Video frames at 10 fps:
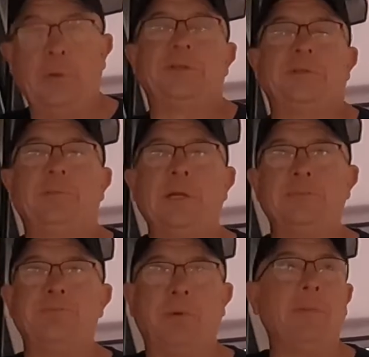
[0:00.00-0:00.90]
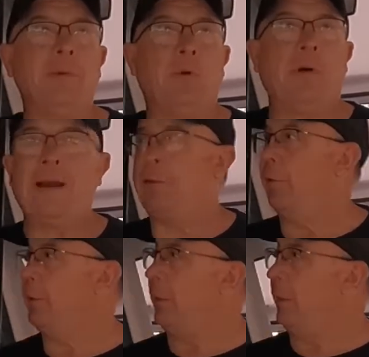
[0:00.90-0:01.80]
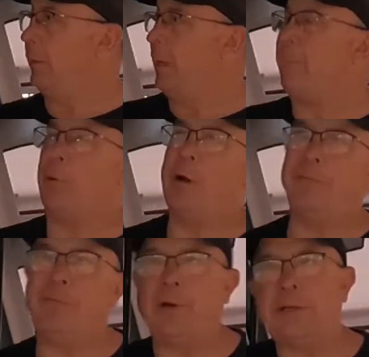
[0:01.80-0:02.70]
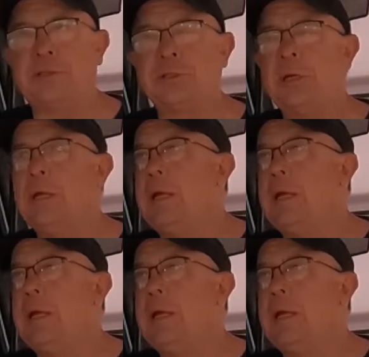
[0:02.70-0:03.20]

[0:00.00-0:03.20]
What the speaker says: which is probably more accurate. The upright fridge